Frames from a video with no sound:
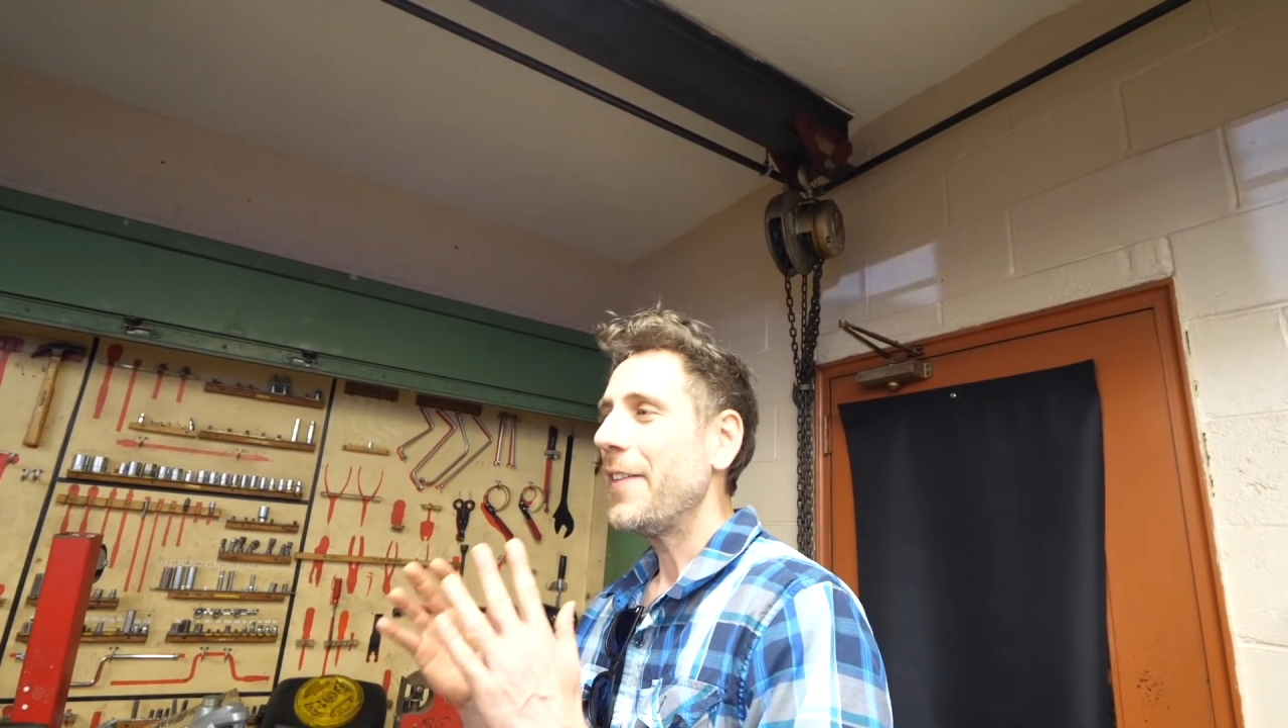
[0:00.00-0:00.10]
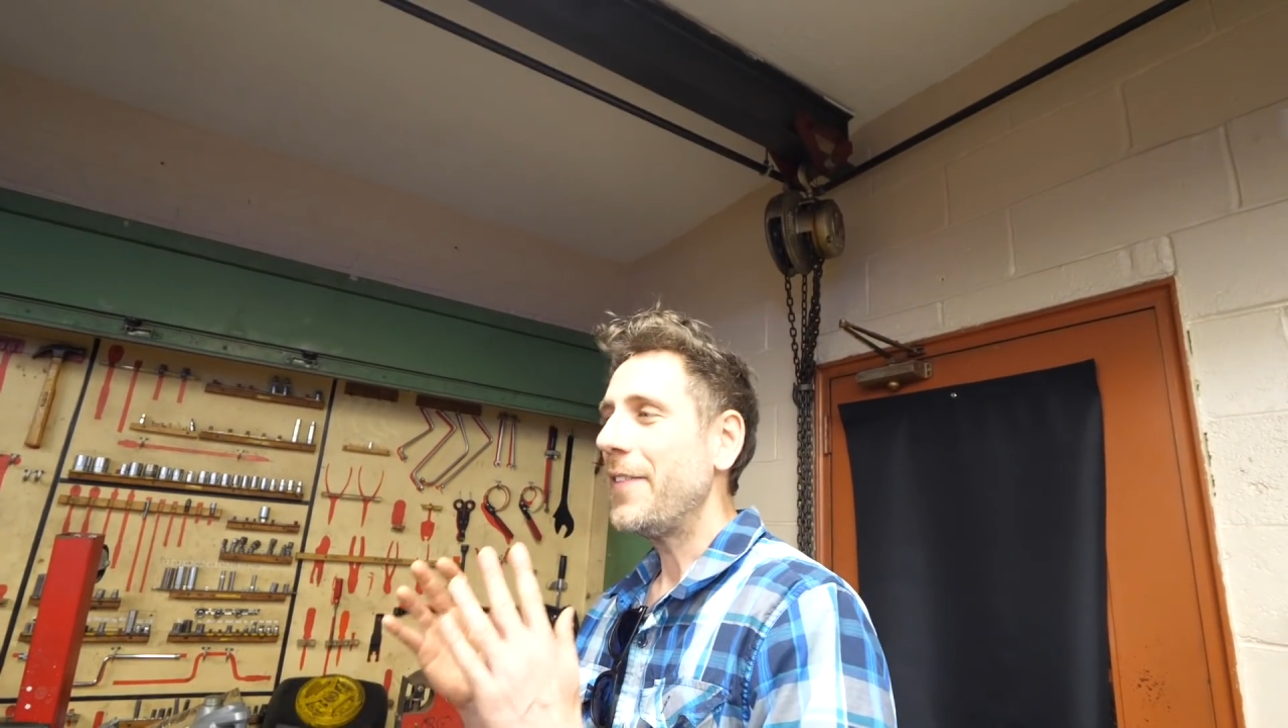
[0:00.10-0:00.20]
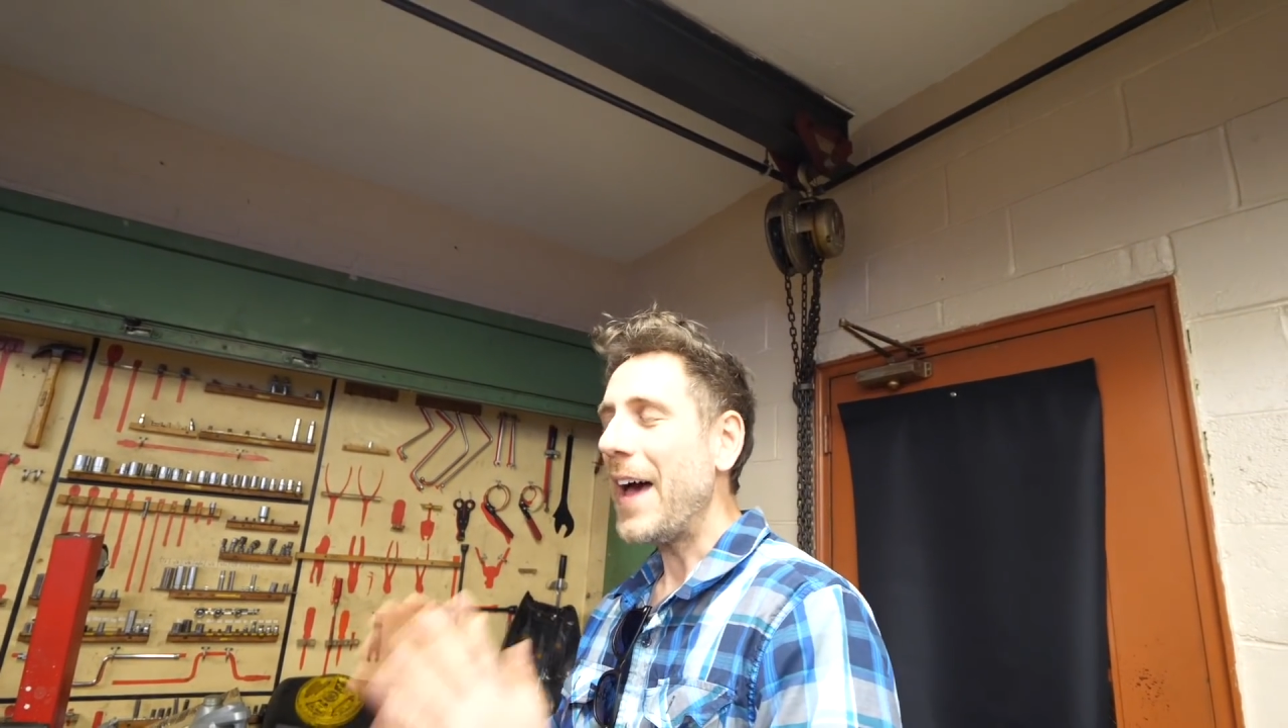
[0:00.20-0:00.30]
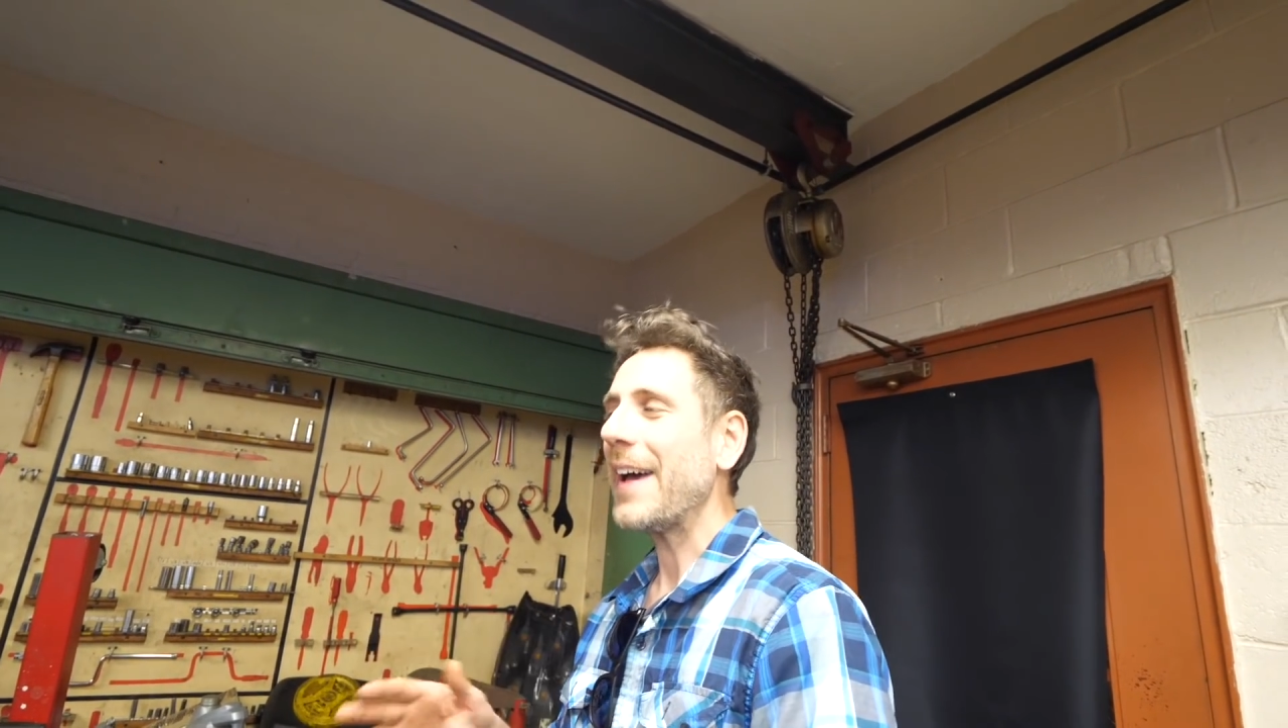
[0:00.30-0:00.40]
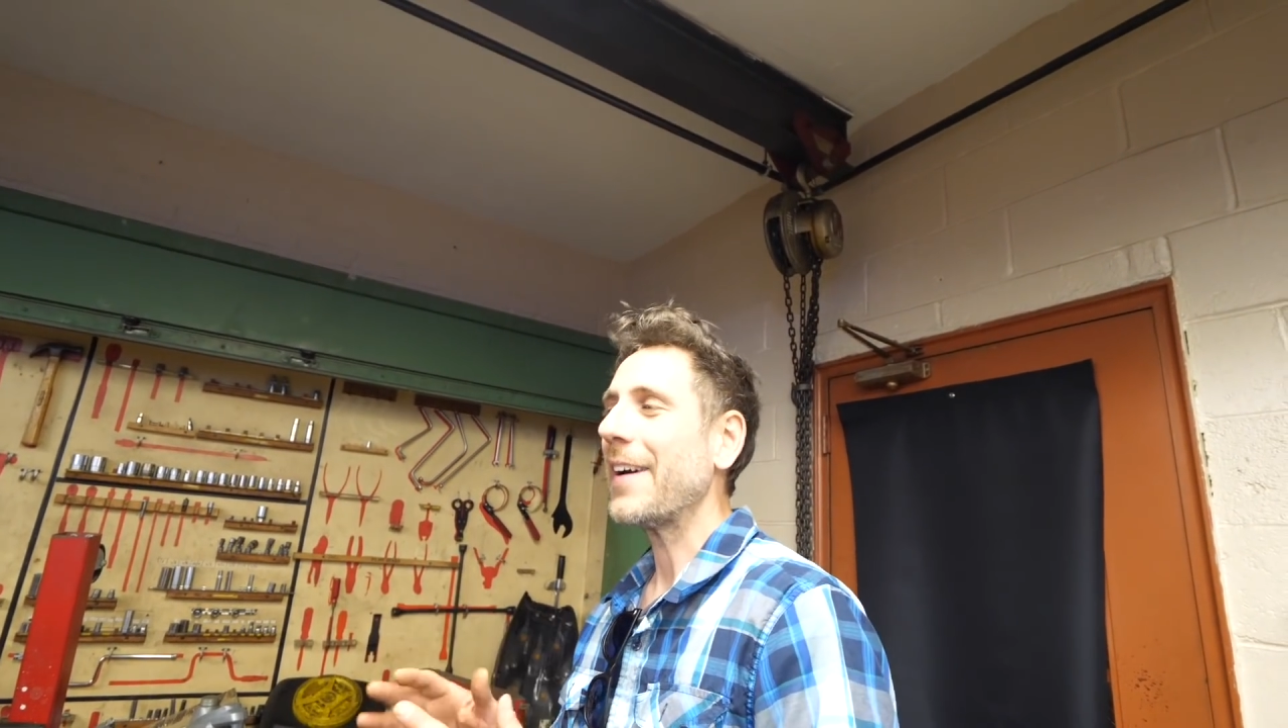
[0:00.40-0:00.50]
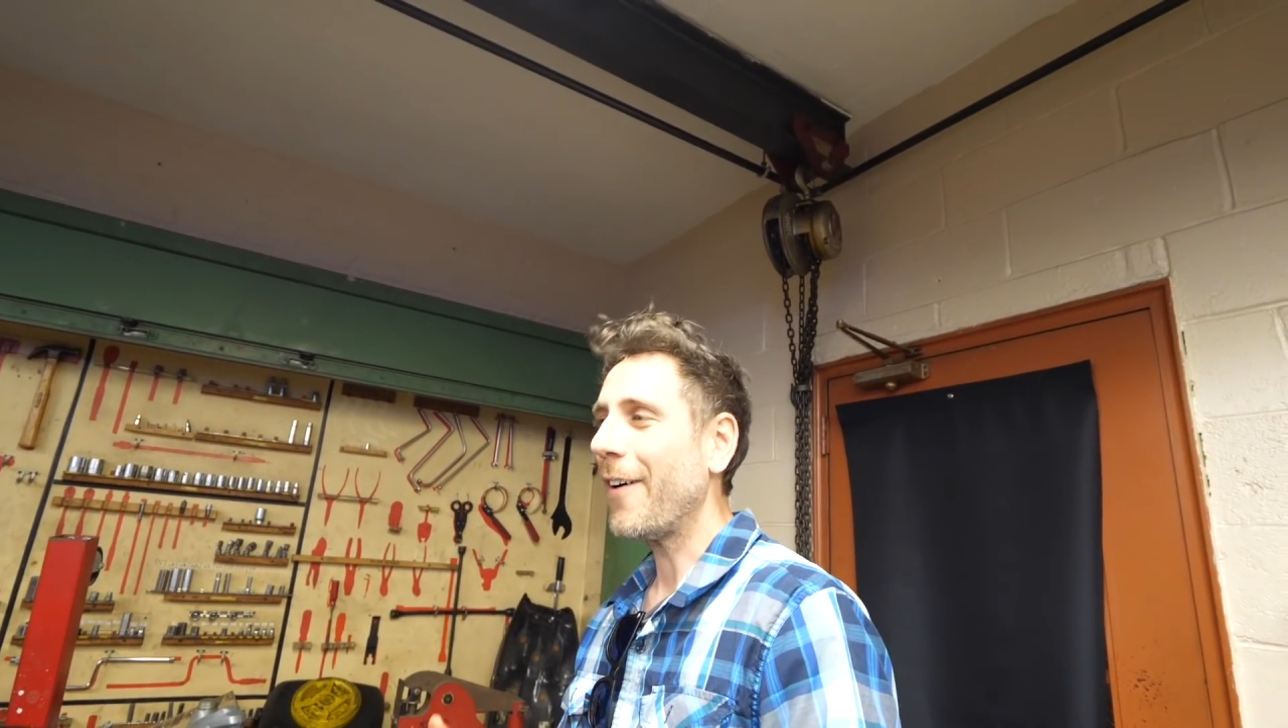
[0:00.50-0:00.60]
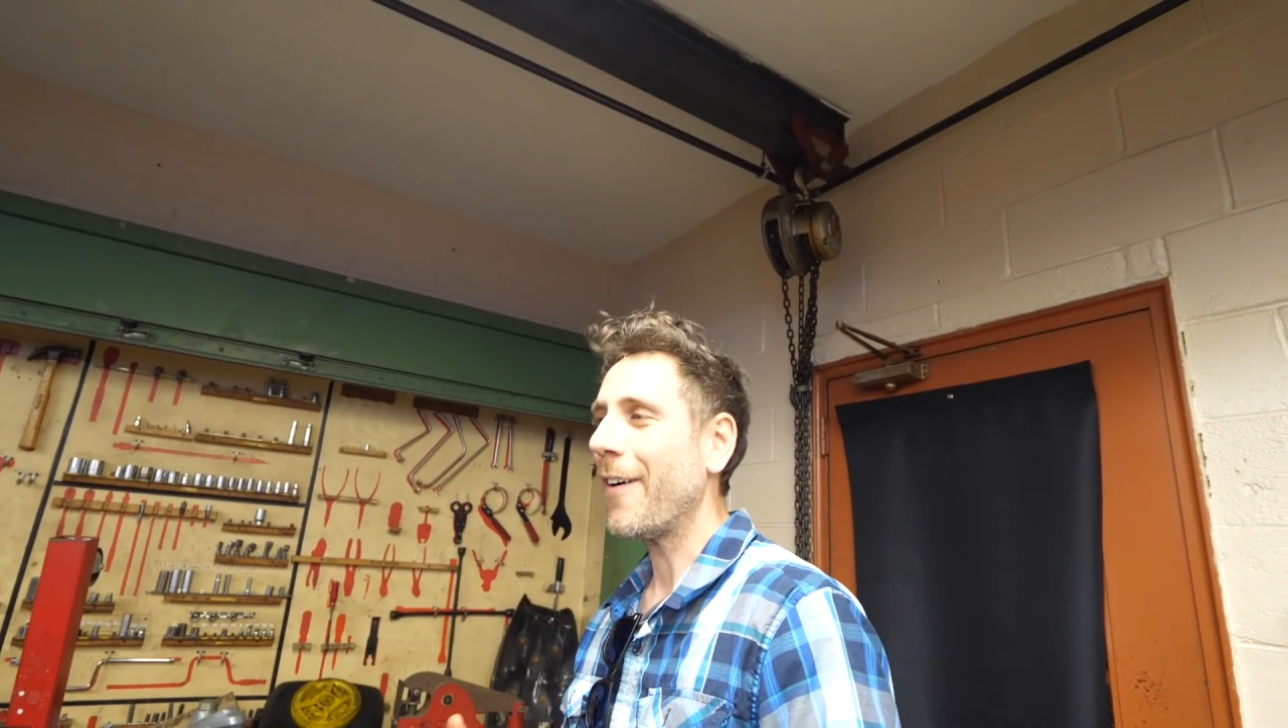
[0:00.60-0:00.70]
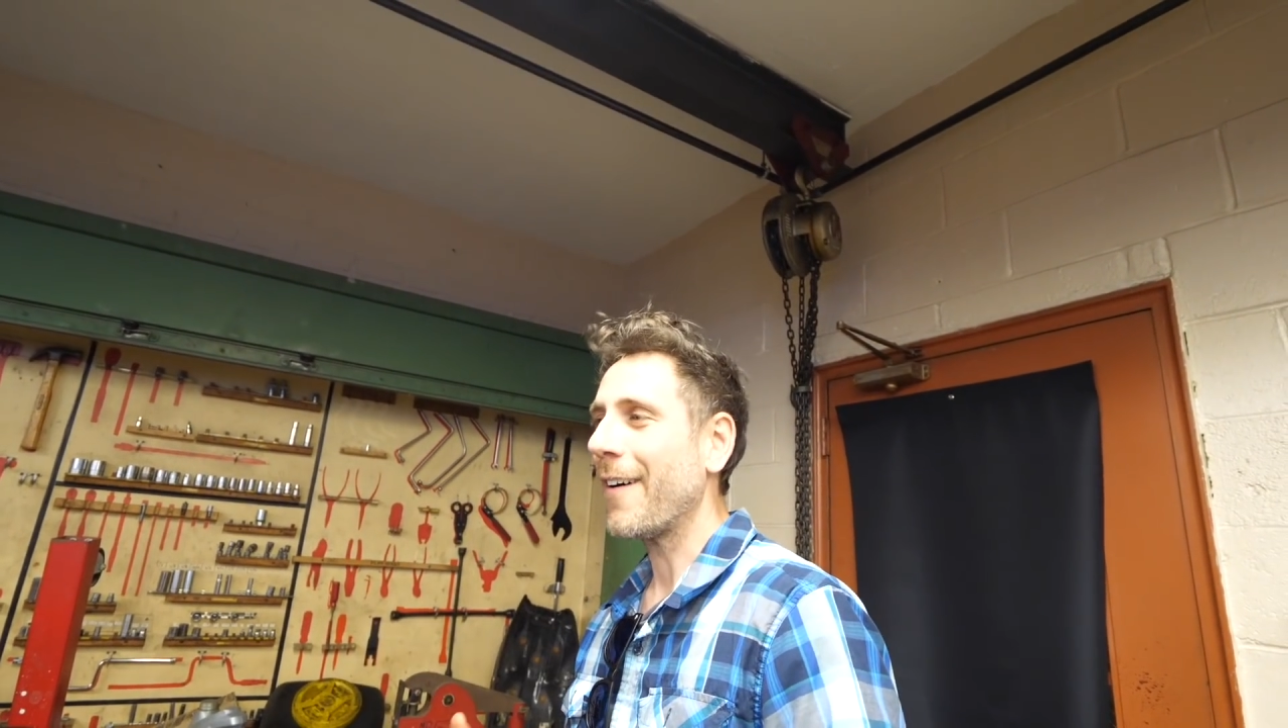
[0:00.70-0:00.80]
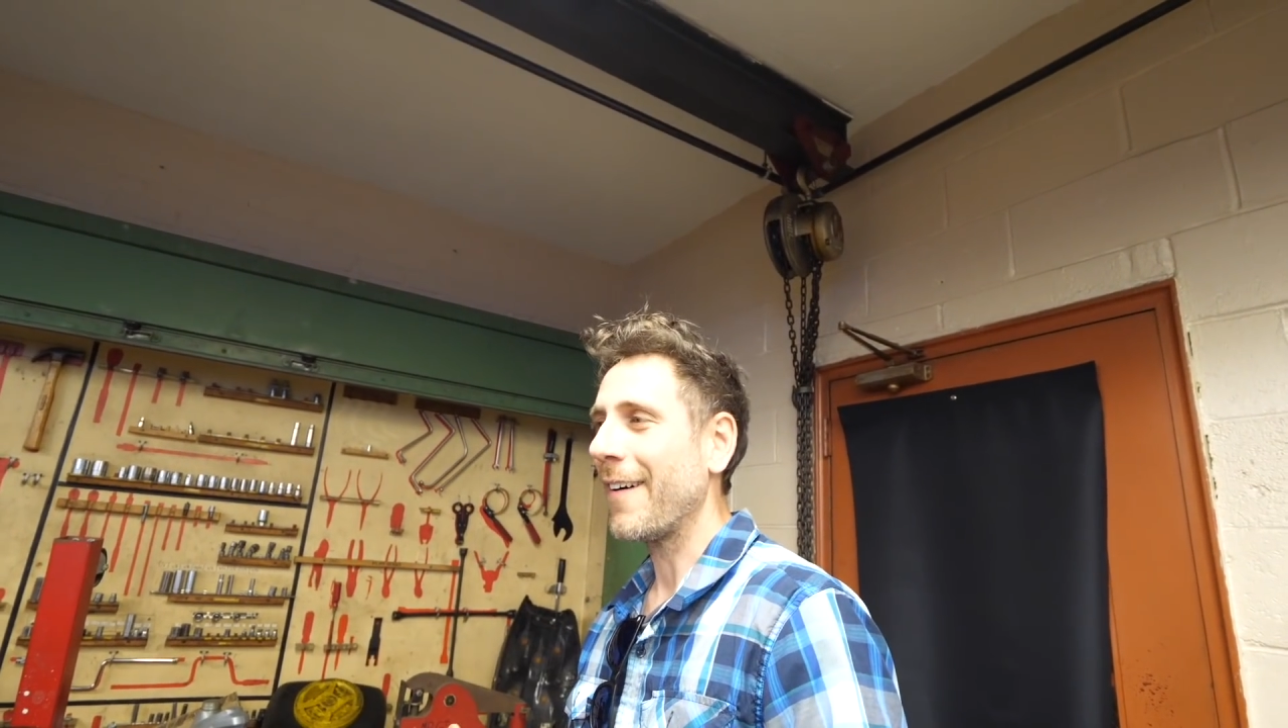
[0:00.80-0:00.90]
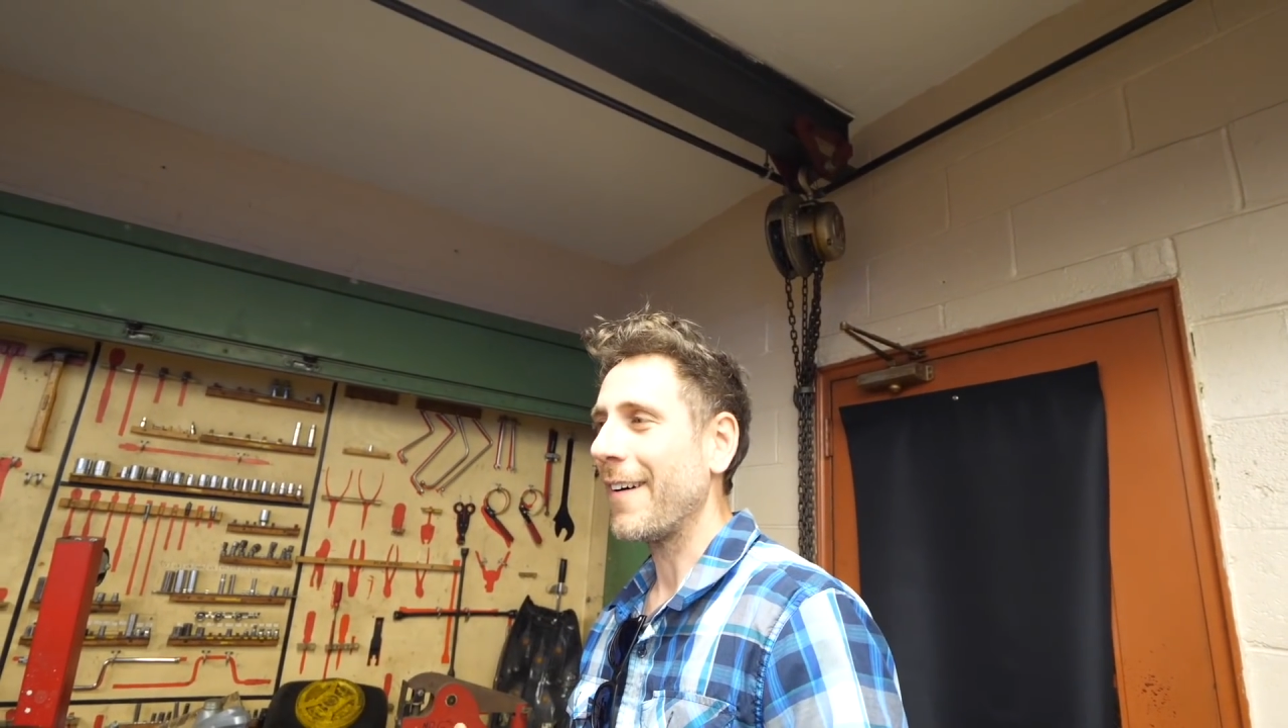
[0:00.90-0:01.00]
That
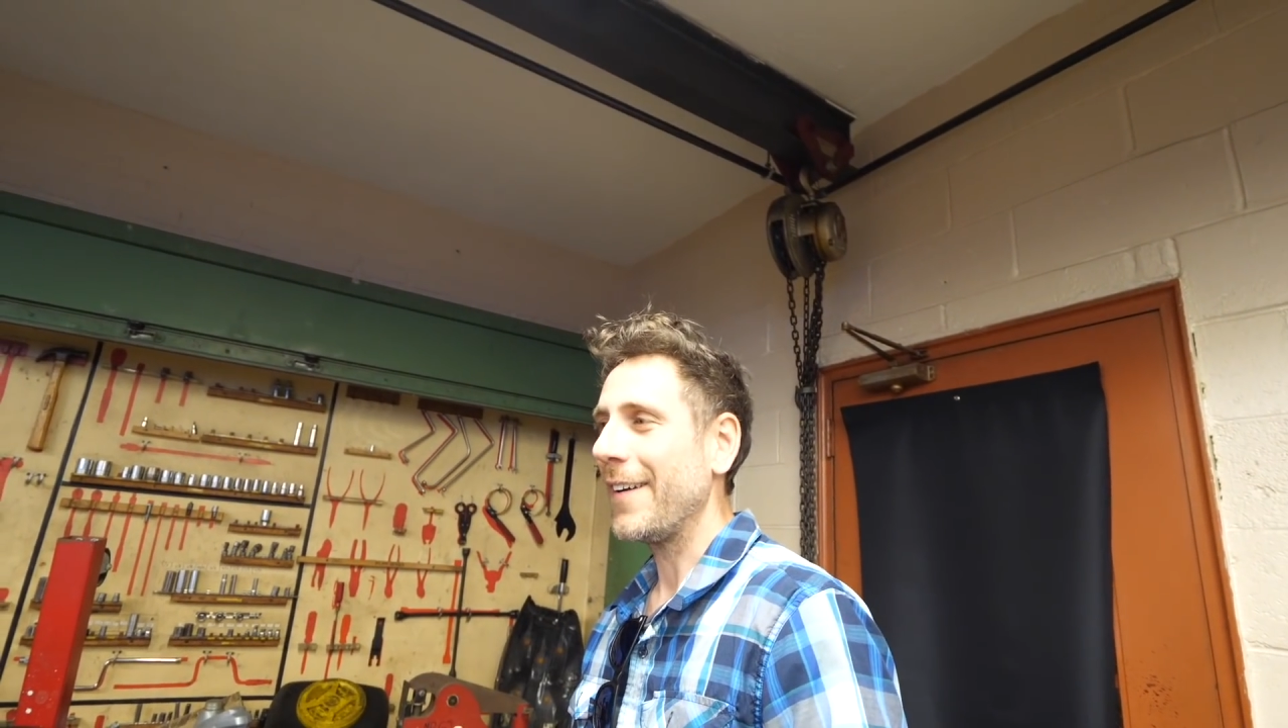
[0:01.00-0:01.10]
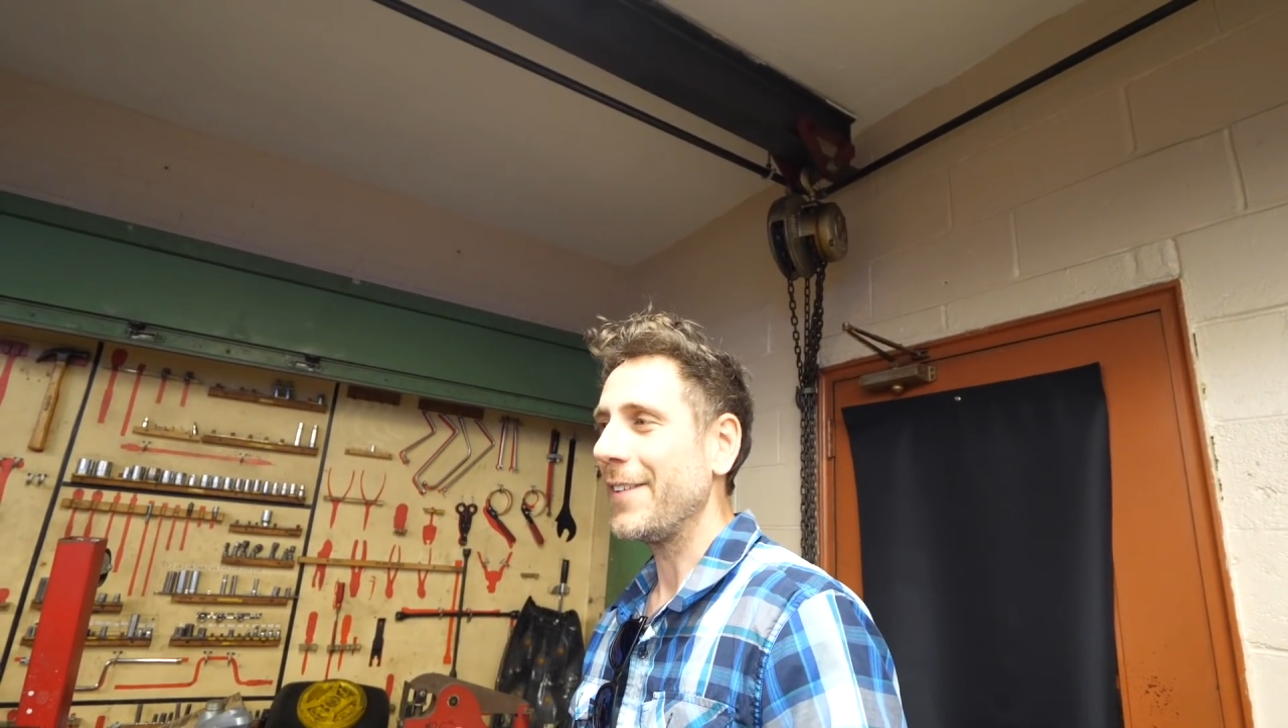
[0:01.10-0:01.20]
car